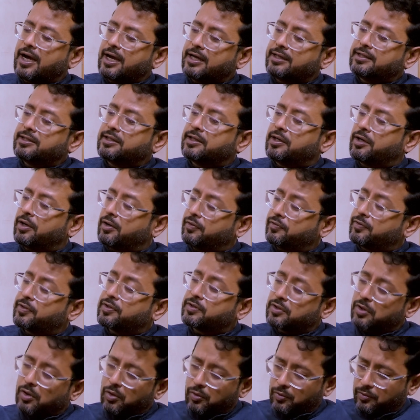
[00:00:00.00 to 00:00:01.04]
idea of
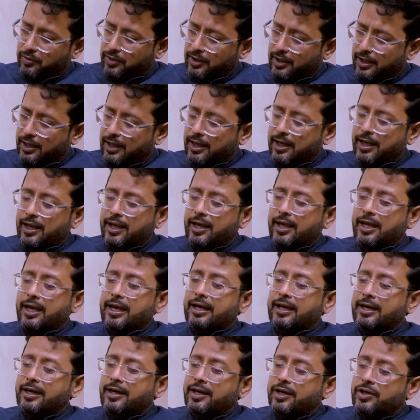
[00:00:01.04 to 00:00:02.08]
its own.
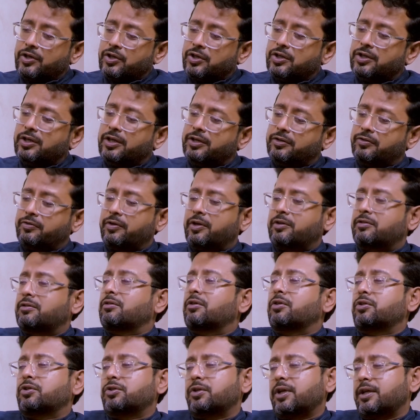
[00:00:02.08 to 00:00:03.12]
English literature,
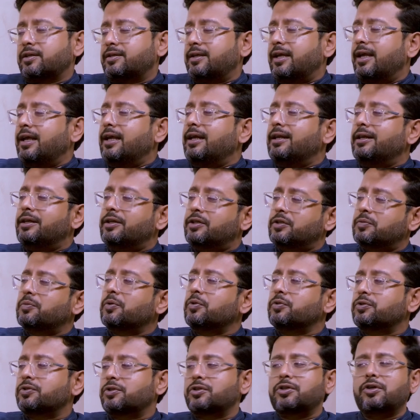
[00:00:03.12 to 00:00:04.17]
or should I say English
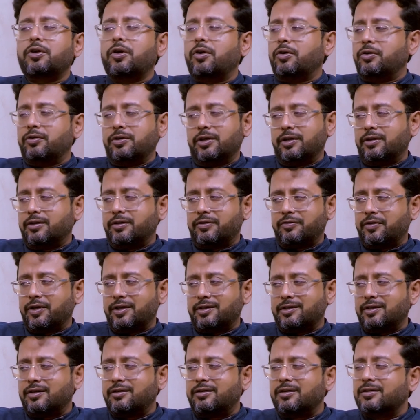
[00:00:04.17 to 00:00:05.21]
post-colonial
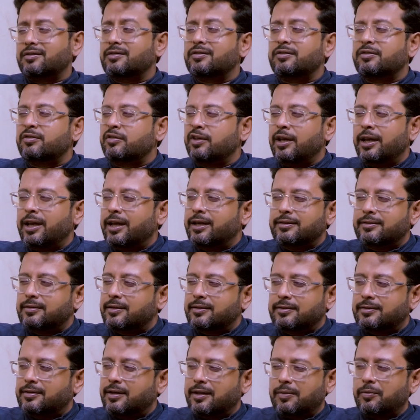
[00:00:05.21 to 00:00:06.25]
literature, doesn't really
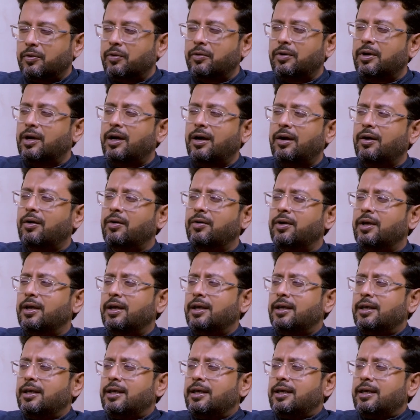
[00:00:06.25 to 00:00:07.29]
exist anymore. Now,
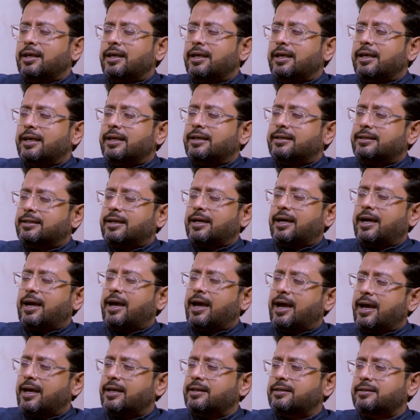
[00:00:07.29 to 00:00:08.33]
it
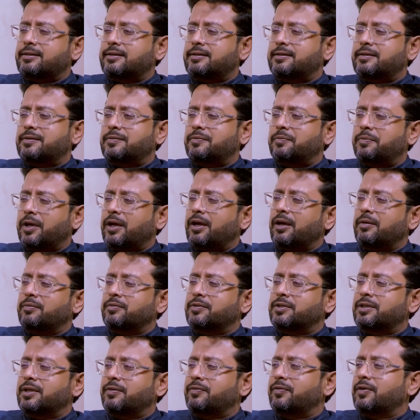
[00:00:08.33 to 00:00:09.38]
has become
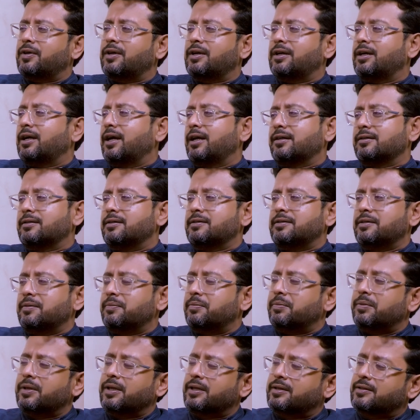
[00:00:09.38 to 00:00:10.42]
several other
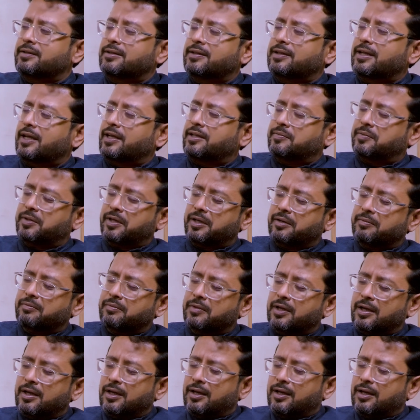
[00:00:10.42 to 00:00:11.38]
disciplines. It has become